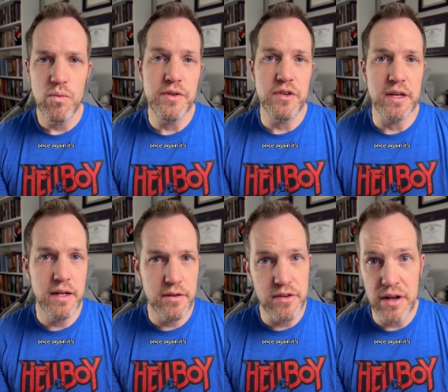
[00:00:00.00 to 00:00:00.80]
Once
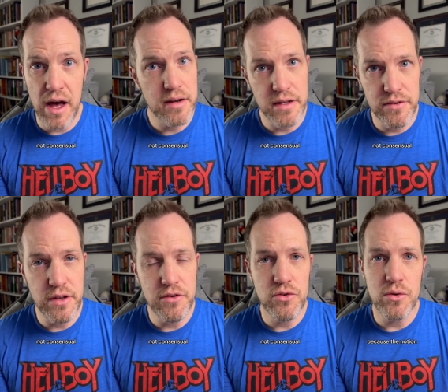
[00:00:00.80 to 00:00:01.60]
again, it's not
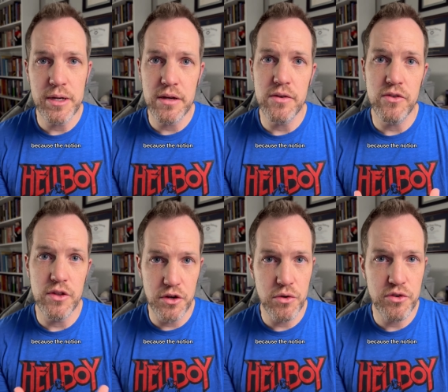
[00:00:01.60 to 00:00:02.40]
consensual because the
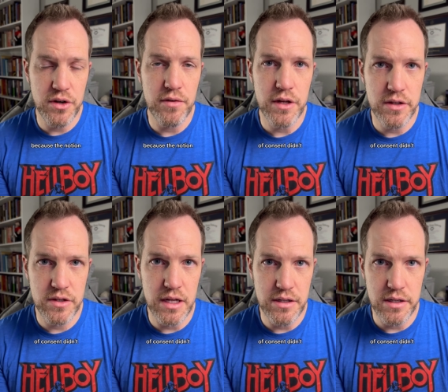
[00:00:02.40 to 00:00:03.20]
notion of
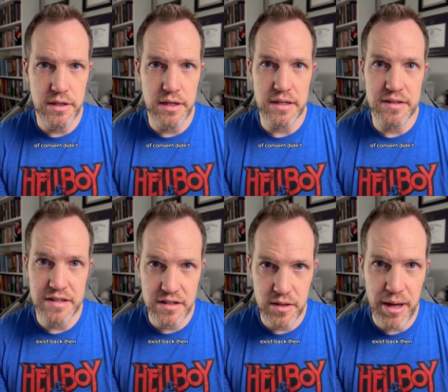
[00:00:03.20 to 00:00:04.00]
consent didn't
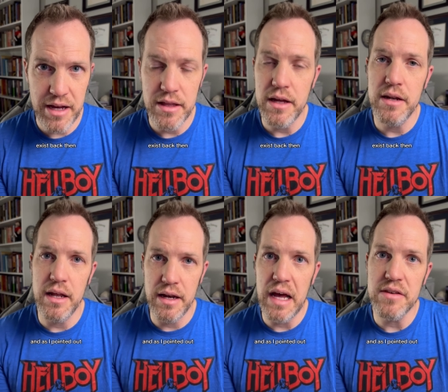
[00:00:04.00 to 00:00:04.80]
exist back then.
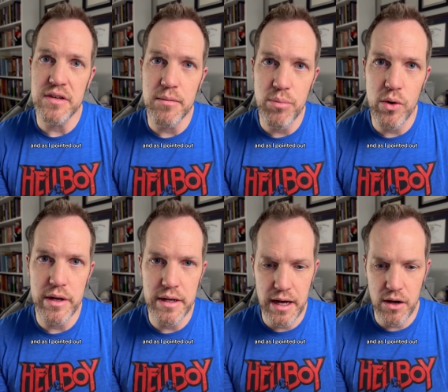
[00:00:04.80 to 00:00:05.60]
And as I
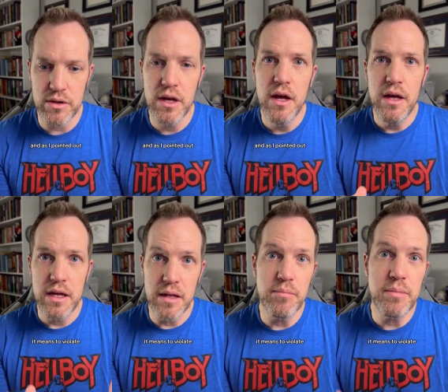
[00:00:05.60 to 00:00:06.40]
pointed out,
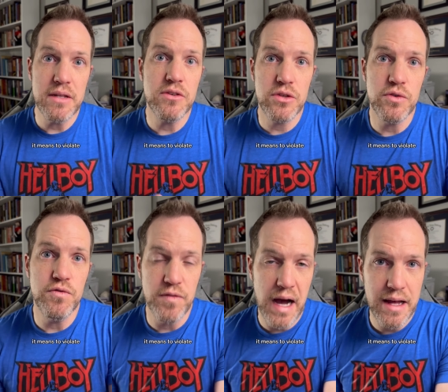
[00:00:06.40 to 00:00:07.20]
it means to
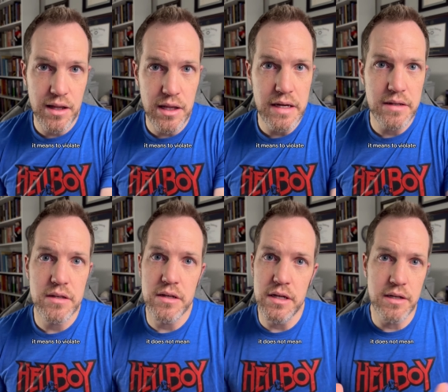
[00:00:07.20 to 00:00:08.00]
violate,
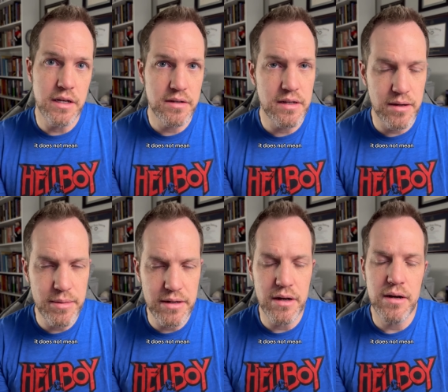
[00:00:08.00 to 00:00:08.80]
it does not
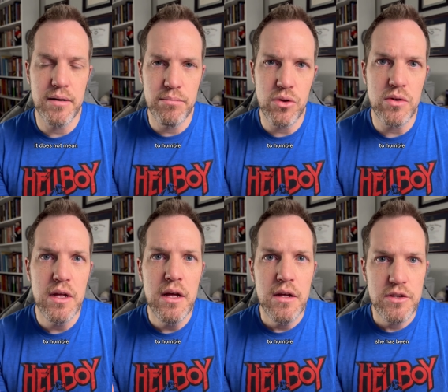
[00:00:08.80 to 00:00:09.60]
mean to humble.
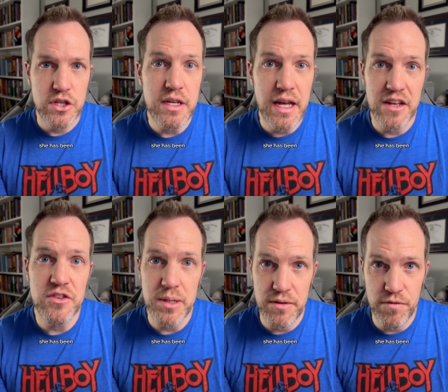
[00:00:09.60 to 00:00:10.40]
She has
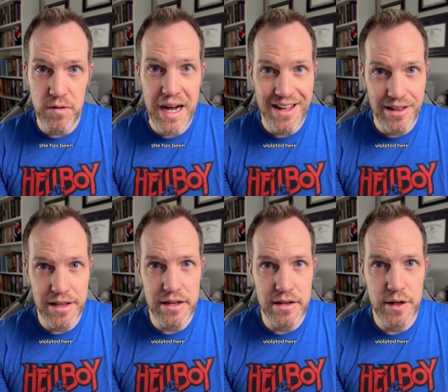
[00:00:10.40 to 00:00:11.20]
been
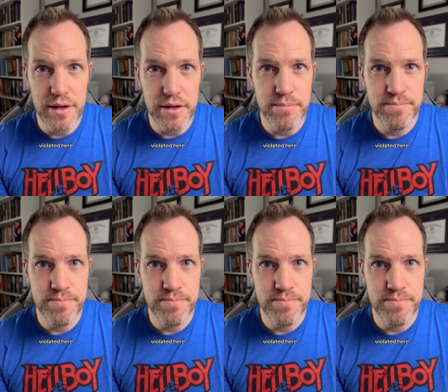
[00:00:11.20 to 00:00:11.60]
violated here.